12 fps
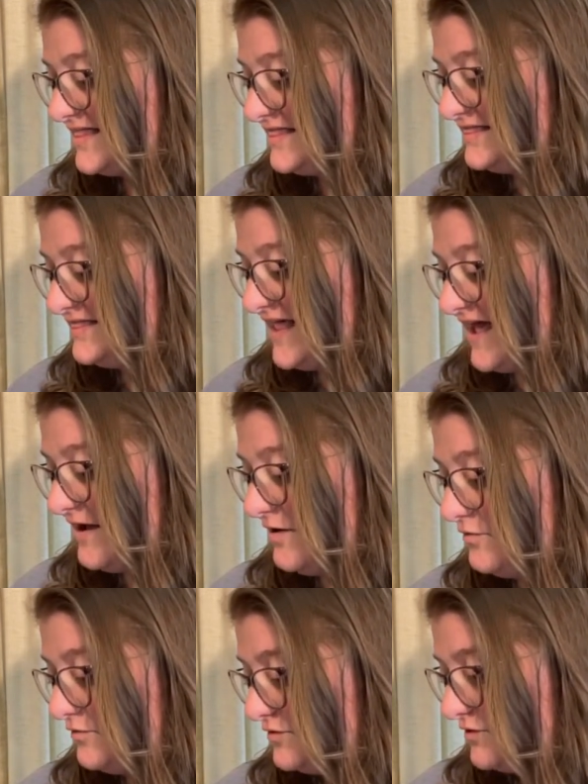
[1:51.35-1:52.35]

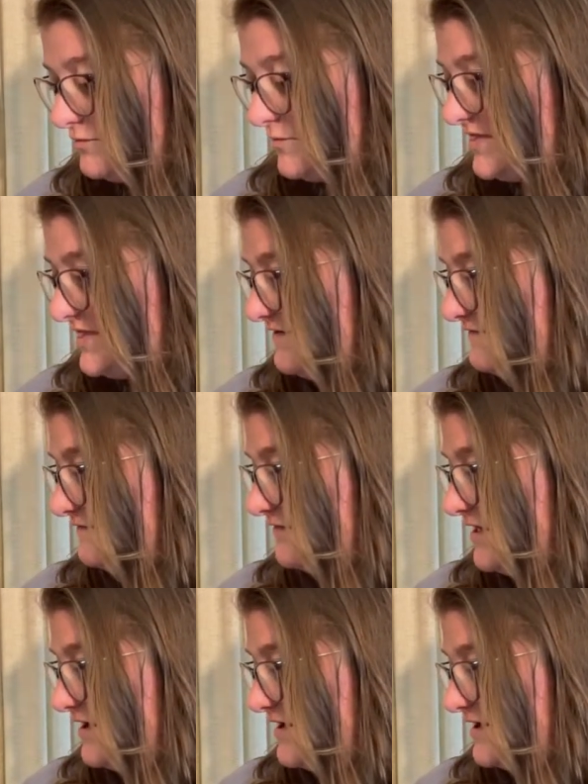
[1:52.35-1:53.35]
loud when they
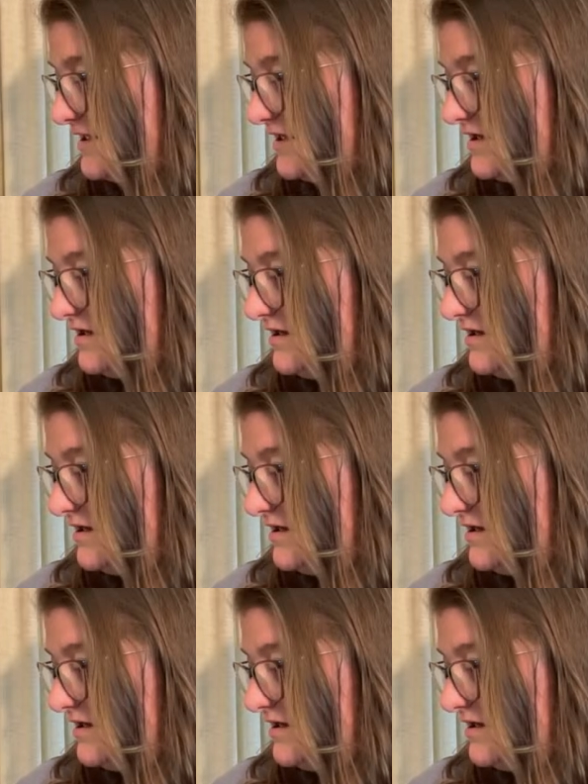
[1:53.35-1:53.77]
fly.